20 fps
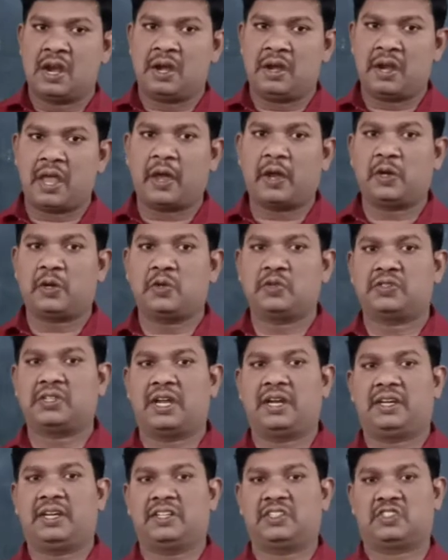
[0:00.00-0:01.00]
negative
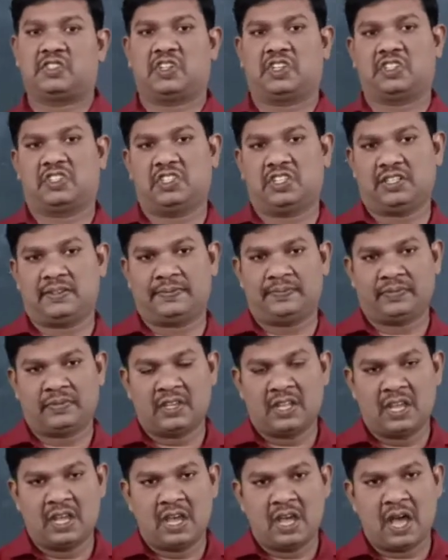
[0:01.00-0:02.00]
sentence structure,
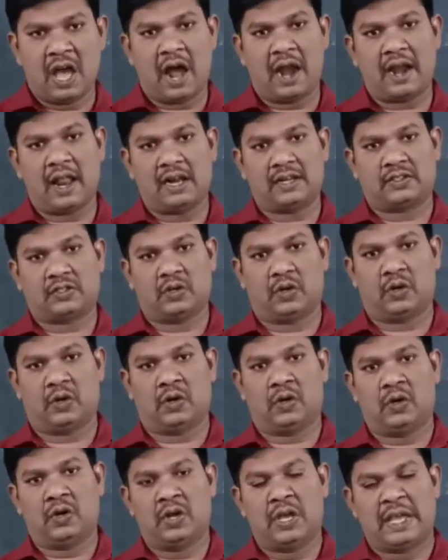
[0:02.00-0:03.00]
and
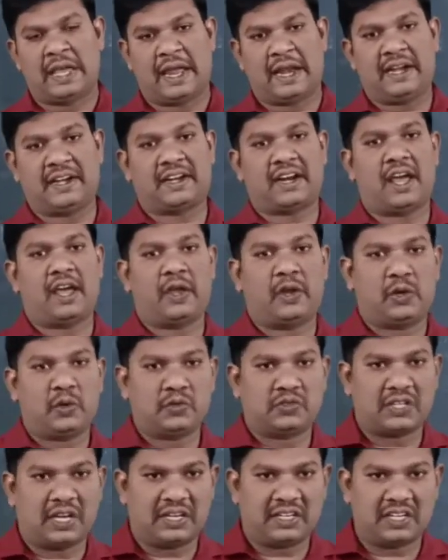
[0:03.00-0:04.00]
also
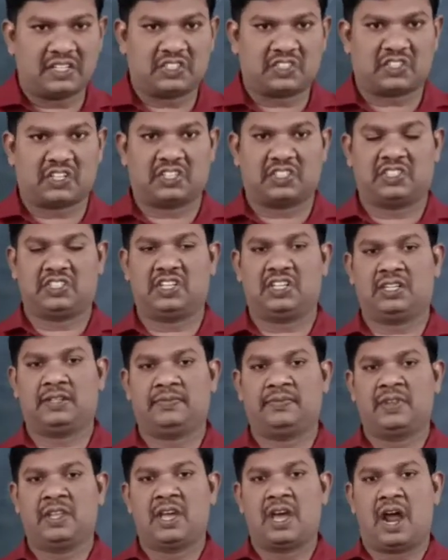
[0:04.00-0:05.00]
interrogative sentence
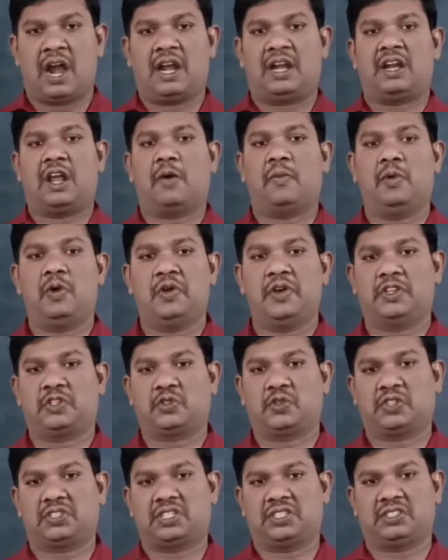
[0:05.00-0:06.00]
structure, and WH
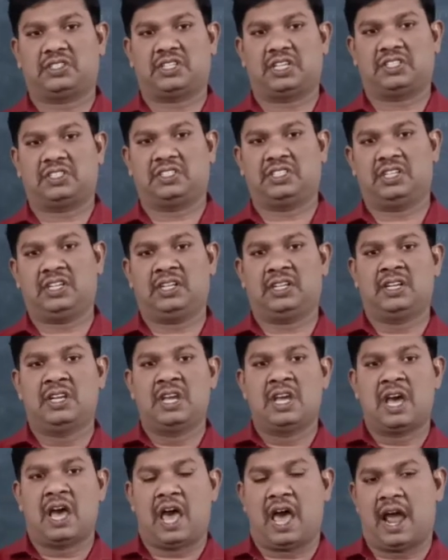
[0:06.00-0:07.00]
question structure,
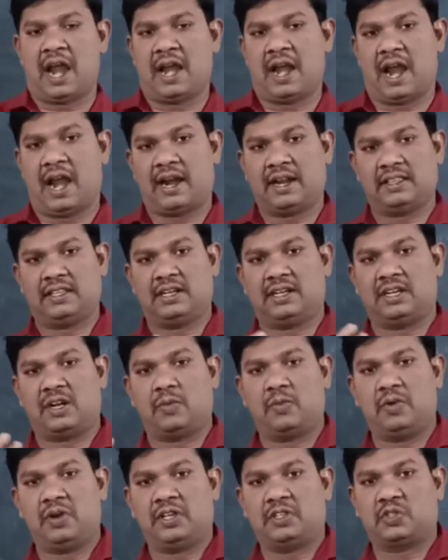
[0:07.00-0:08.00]
and another
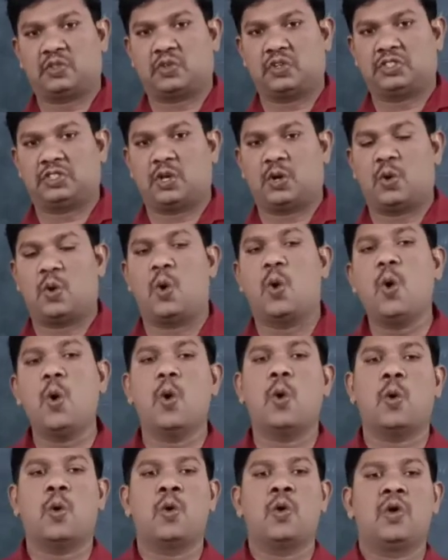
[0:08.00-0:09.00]
WH question
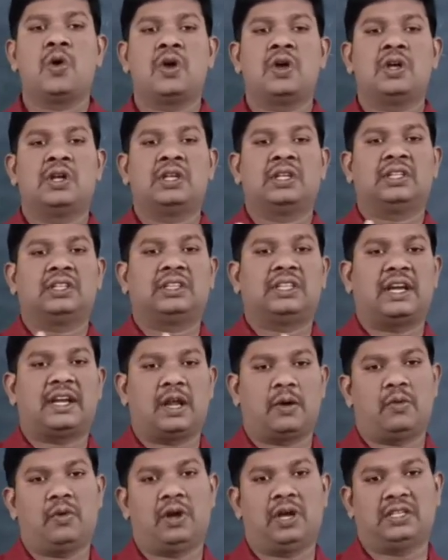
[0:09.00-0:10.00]
who,
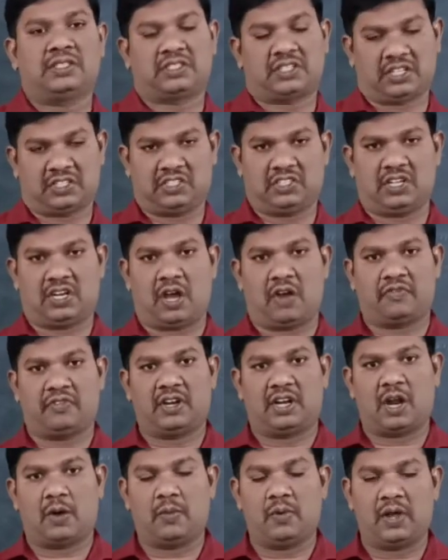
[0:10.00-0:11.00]
the structure of
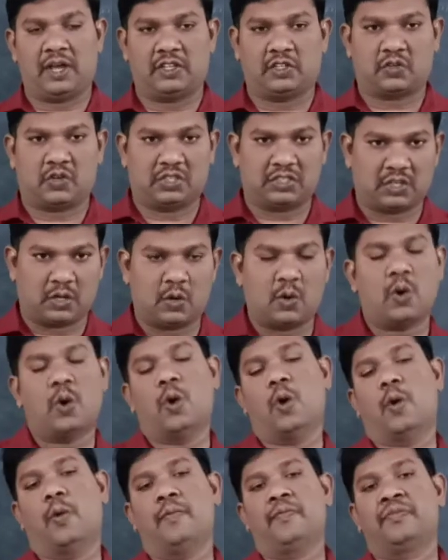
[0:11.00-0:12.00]
the WH question
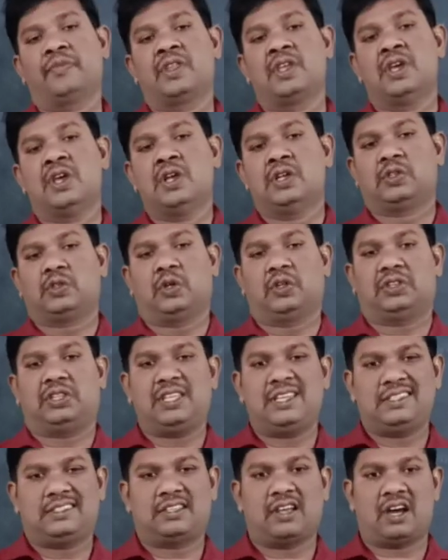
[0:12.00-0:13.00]
who. So
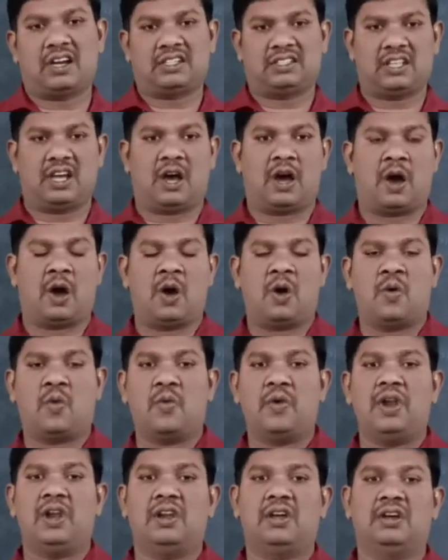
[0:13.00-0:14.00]
these are the
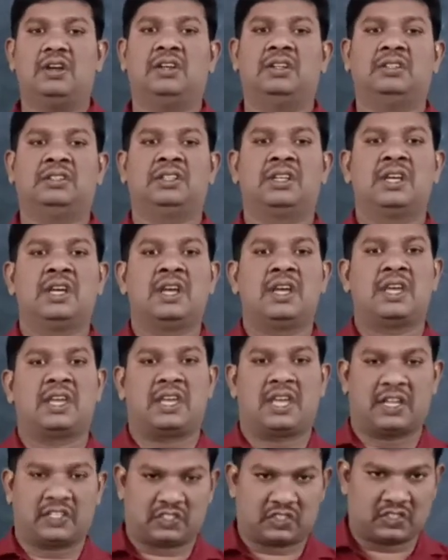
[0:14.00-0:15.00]
we
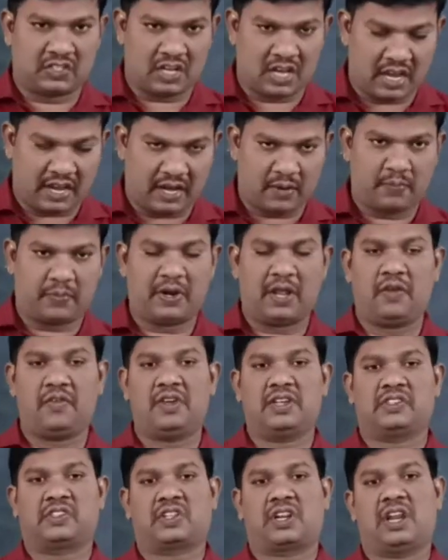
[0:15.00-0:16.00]
learned yesterday in
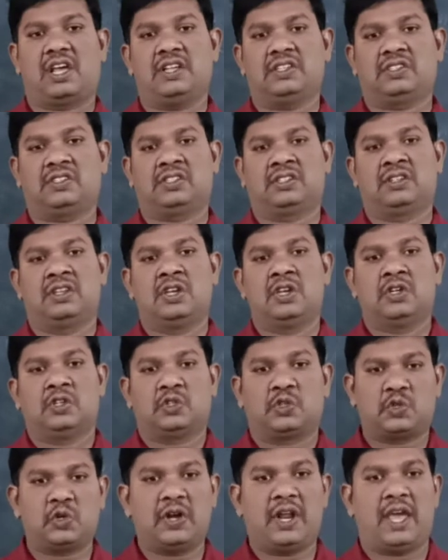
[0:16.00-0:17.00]
previous
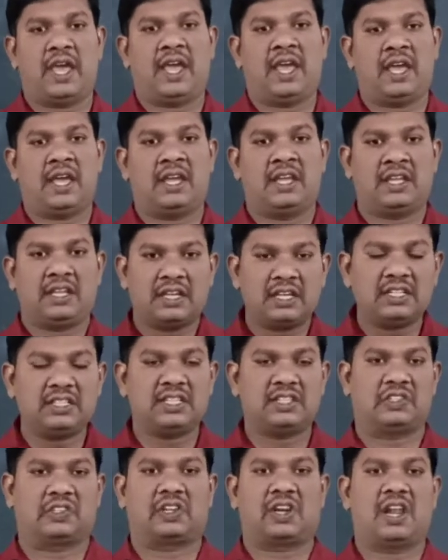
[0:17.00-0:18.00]
class. Today in
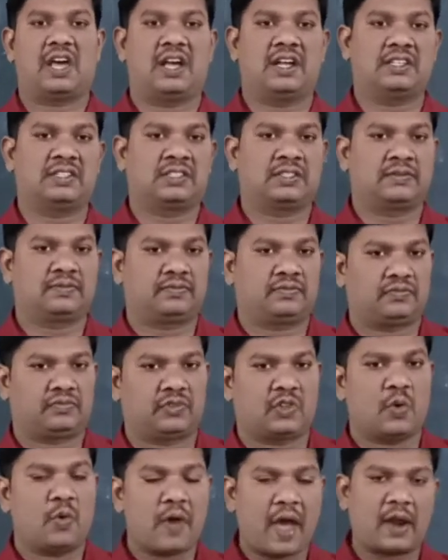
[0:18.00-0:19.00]
this class
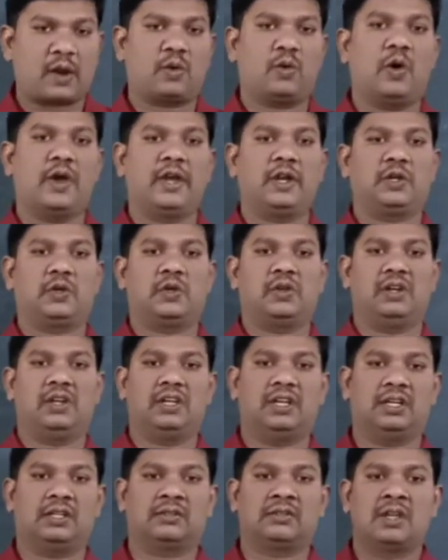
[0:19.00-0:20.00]
we are going to
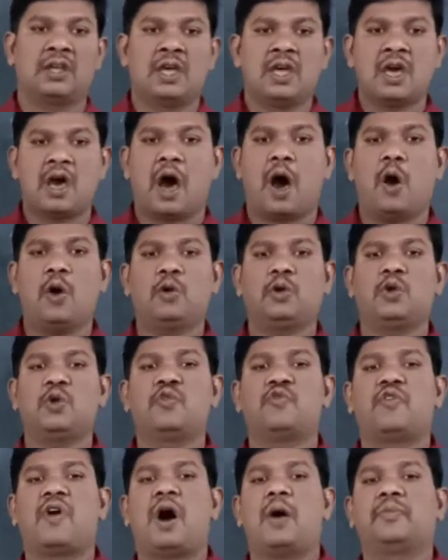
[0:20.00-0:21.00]
learn how to
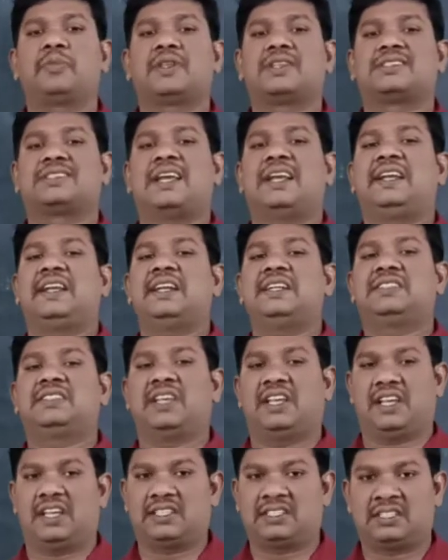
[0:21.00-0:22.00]
form the
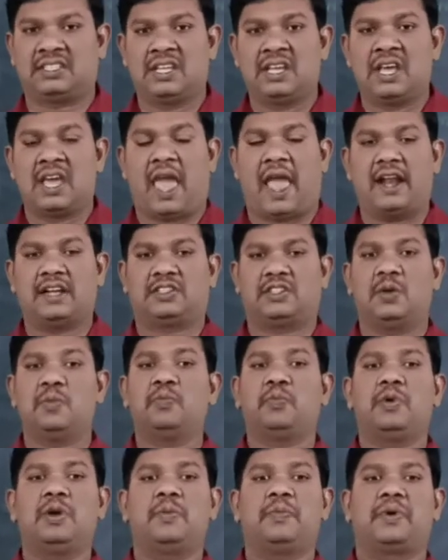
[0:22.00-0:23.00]
sentences in
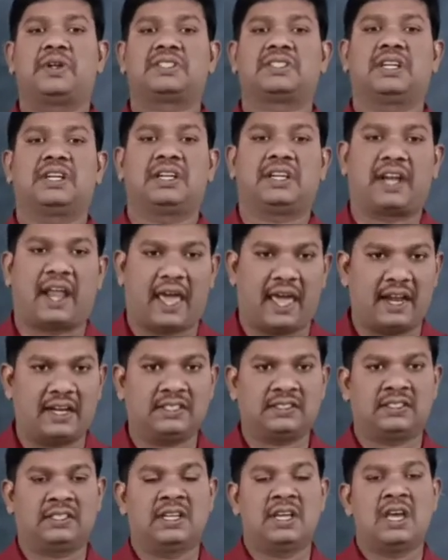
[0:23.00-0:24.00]
simple present
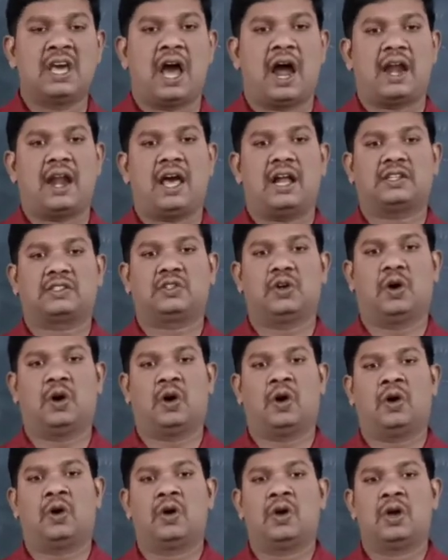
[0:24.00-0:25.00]
tense and
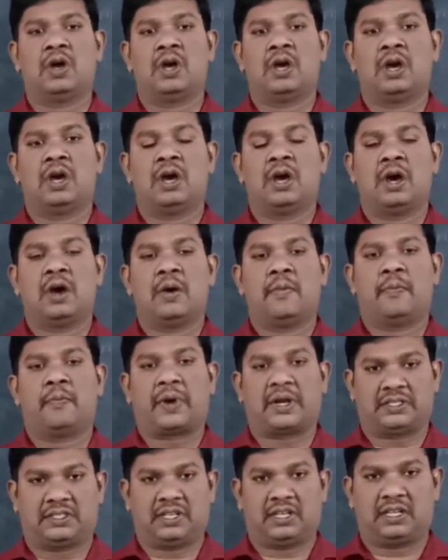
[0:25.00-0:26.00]
also
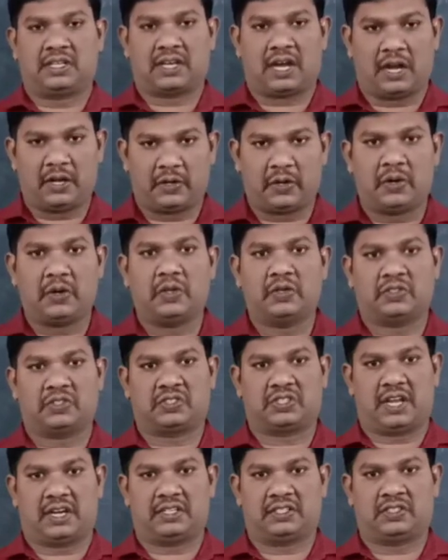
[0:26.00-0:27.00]
present
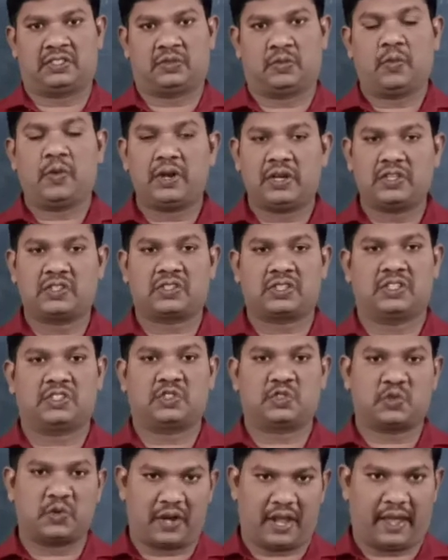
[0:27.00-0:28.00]
continuous tense we
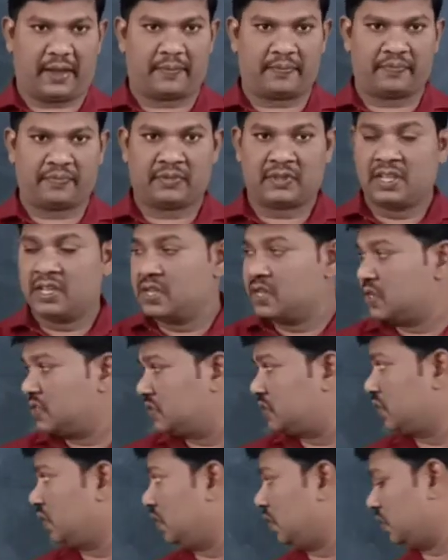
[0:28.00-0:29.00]
discussed today.
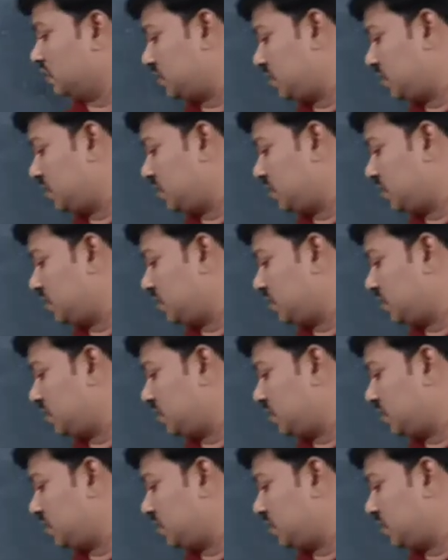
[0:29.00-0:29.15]
So,